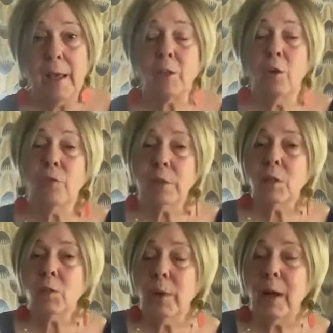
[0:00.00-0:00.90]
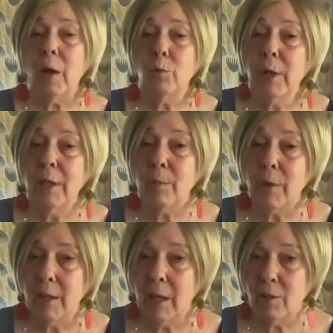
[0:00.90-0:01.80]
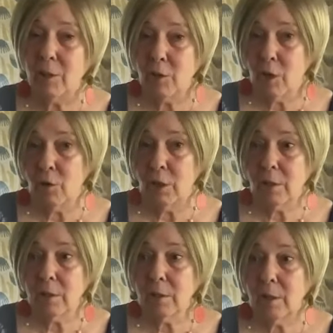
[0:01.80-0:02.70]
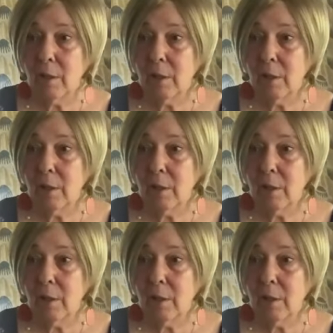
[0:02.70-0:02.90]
And so this is when I really began to notice